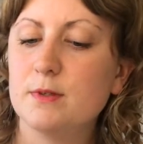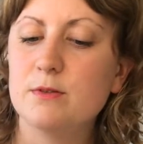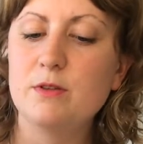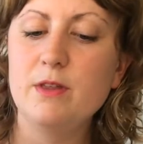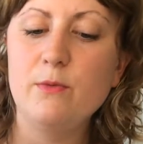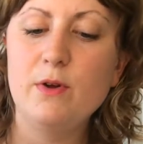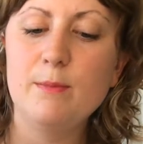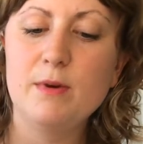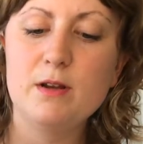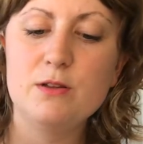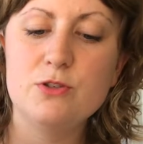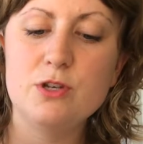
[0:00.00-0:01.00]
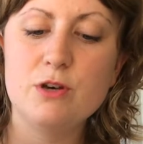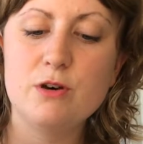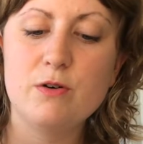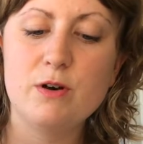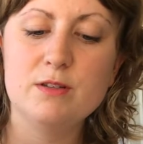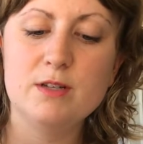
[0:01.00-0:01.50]
So then what I'm going to
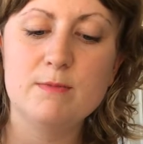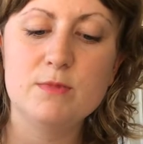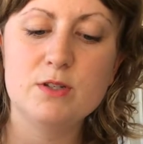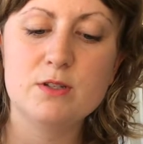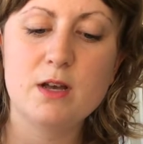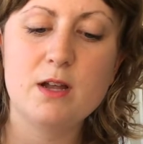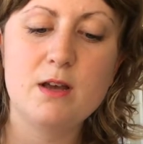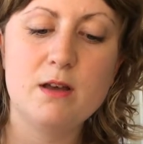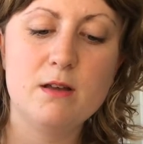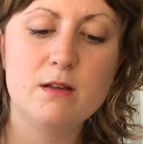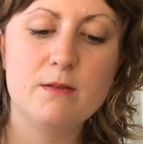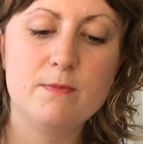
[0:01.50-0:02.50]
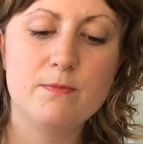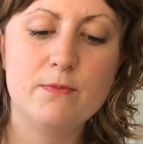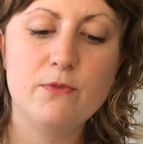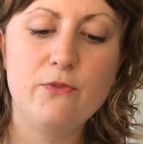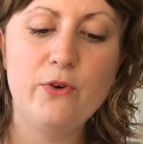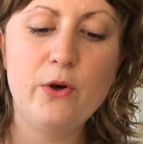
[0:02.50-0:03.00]
do is I'm just going to
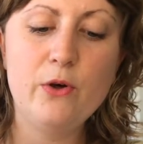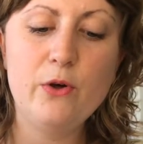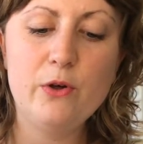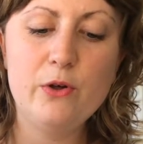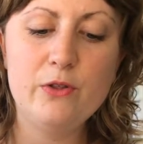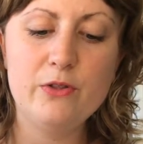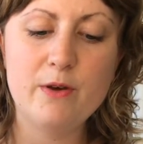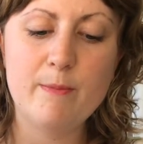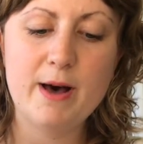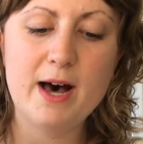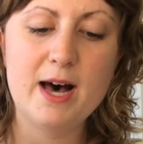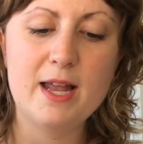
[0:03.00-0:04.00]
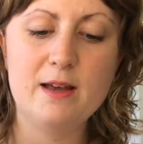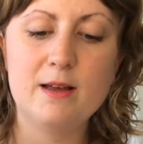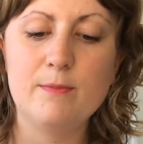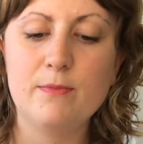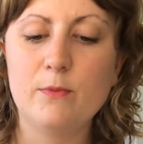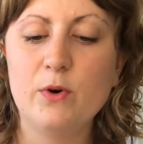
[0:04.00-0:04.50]
fold the
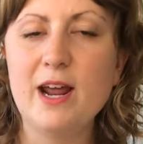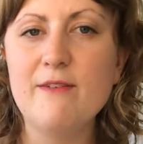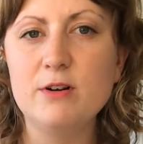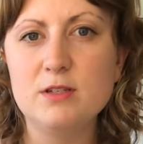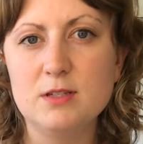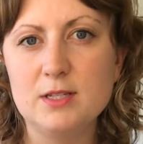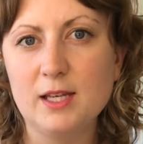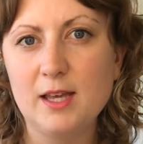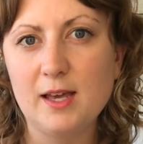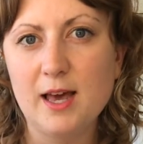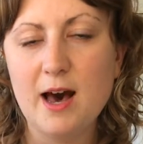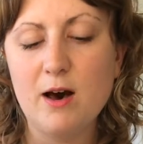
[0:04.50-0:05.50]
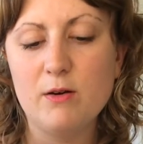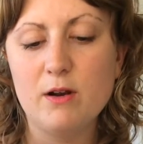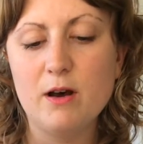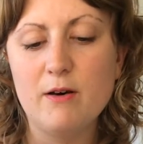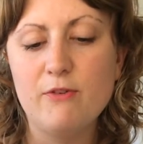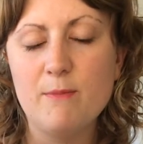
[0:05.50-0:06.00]
bottom. Whatever's sticking out
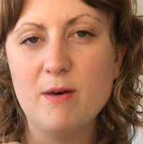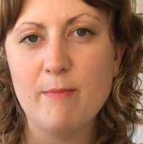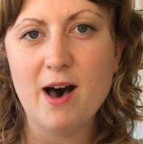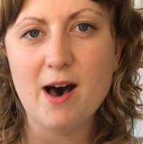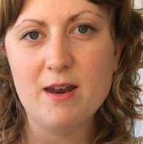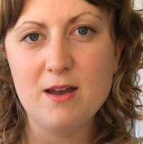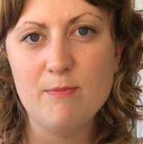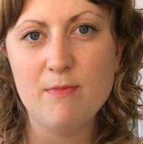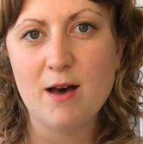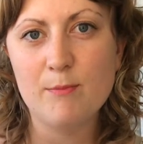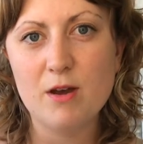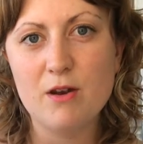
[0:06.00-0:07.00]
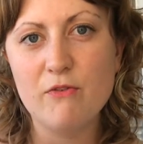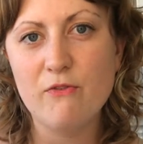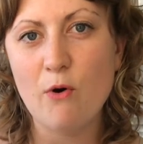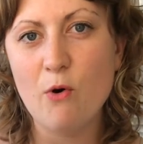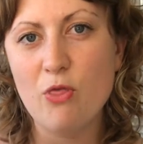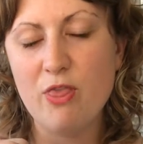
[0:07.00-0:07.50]
from the bottom, I'm going to
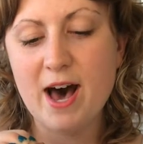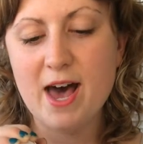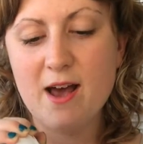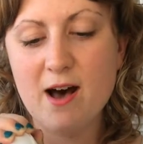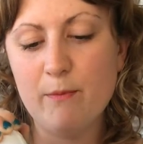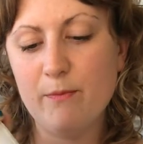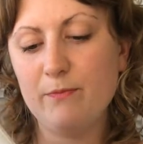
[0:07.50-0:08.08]
fold that up.